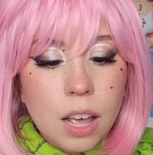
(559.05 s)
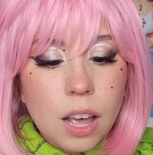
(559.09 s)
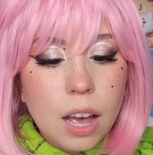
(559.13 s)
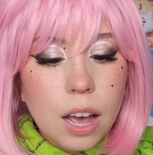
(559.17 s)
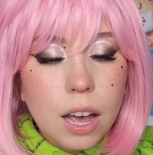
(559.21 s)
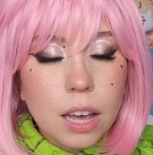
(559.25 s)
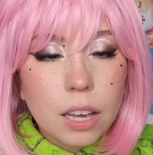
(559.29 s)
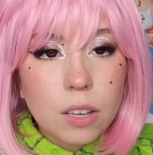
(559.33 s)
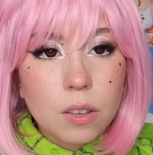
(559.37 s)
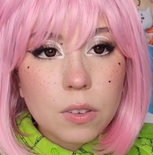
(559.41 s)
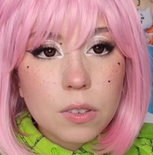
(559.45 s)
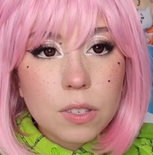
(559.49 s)
I
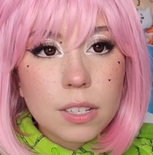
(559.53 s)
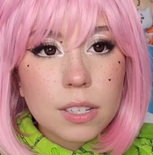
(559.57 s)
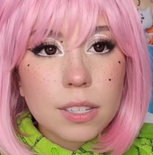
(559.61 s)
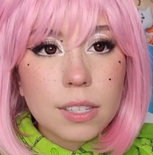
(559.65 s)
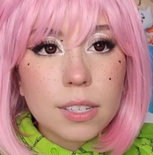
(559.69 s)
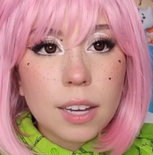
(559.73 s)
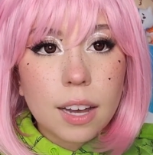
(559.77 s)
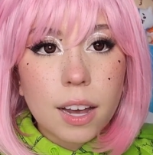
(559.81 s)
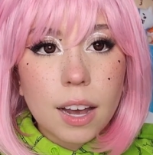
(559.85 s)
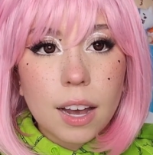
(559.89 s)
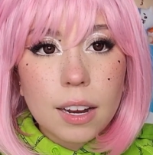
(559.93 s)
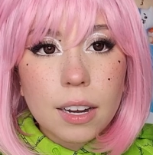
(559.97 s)
use it
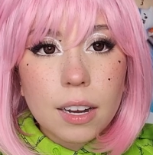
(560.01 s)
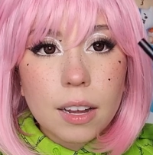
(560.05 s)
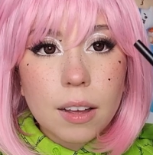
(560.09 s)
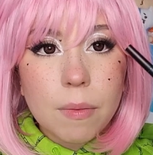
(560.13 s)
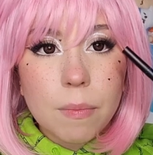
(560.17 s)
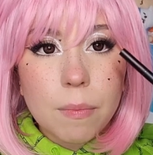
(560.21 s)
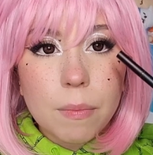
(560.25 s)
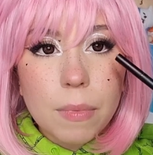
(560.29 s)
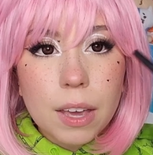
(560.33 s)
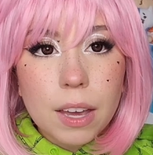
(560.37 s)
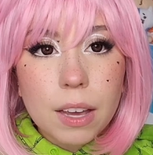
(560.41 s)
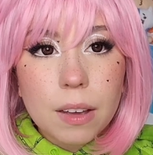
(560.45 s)
to kind of
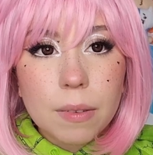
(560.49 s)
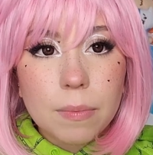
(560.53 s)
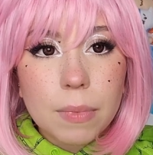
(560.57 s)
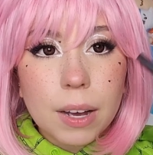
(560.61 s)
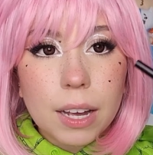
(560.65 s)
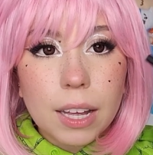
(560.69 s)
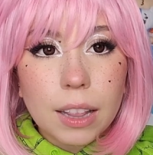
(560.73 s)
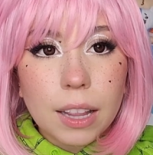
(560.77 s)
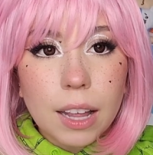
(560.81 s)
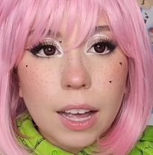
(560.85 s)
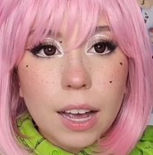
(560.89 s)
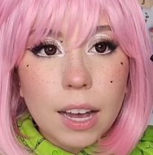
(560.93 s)
make
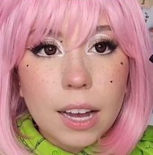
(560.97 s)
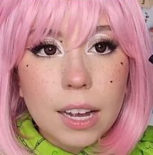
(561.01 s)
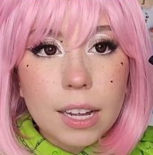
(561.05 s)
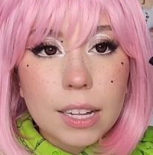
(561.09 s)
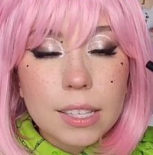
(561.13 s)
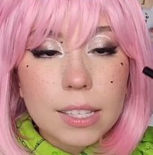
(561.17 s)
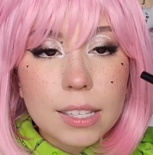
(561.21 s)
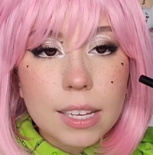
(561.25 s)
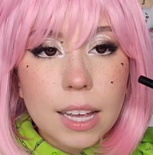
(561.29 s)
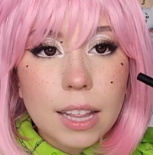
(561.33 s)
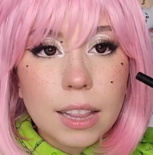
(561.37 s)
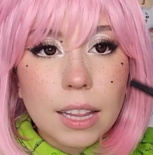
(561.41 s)
my
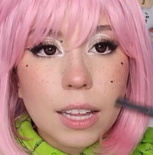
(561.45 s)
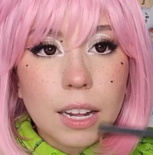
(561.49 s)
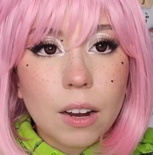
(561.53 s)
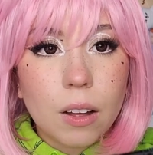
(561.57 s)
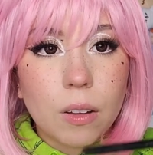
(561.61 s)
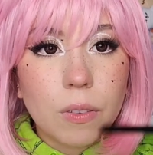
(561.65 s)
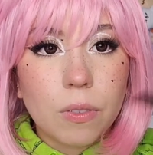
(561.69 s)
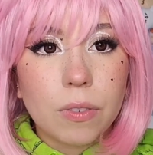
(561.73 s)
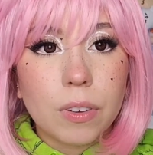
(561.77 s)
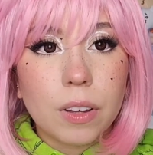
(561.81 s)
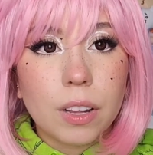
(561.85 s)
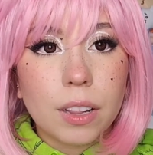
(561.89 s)
lines, and then I'll
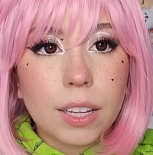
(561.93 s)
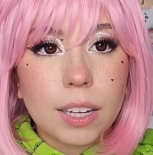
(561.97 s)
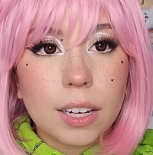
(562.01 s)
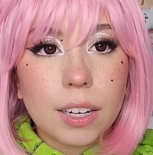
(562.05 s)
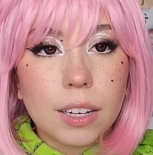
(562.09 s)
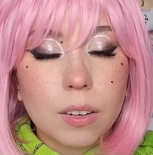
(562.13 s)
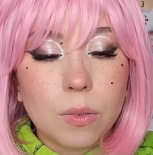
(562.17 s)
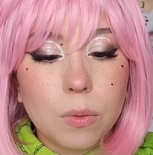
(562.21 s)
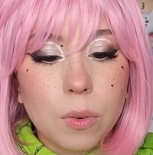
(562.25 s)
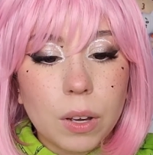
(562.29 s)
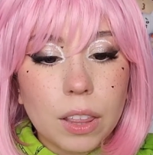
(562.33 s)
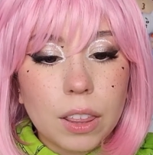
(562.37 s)
fill it
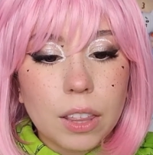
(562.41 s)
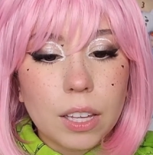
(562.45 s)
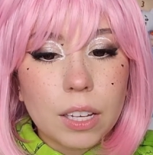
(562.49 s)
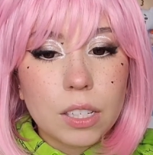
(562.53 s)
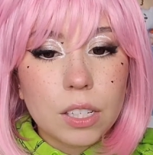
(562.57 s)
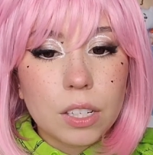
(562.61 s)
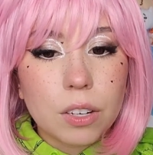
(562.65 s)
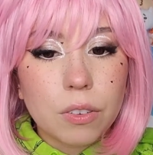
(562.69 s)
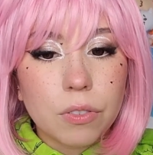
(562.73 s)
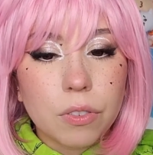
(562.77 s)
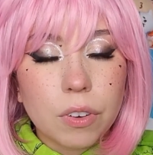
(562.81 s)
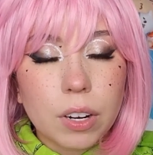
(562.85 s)
in with a
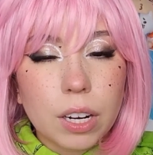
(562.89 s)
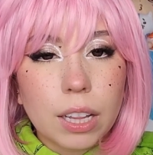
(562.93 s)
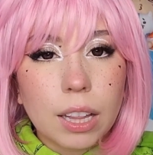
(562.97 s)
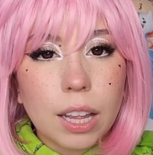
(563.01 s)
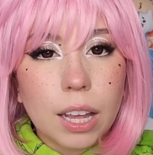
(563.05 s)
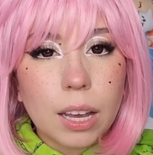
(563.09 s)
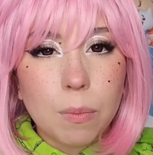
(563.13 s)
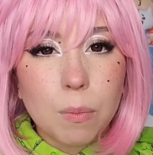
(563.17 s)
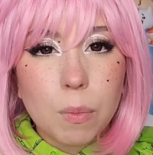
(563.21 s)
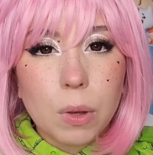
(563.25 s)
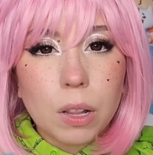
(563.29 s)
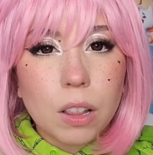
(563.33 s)
different
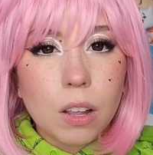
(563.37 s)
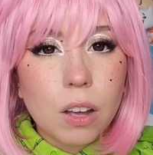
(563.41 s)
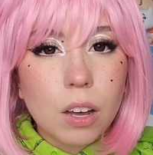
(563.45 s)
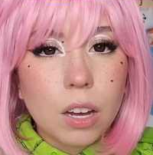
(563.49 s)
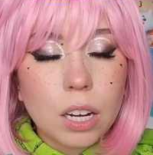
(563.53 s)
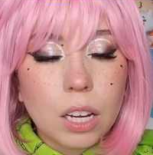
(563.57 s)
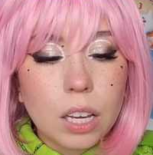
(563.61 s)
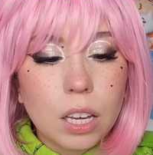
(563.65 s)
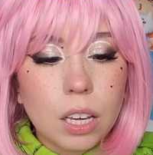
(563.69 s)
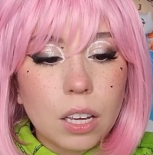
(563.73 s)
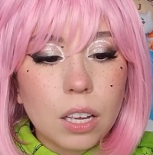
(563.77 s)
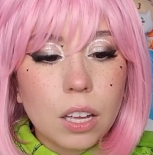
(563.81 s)
like
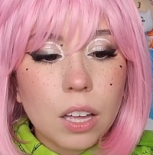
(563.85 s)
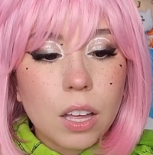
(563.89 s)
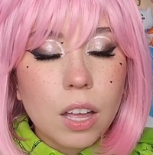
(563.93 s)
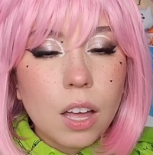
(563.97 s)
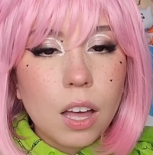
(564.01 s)
Milani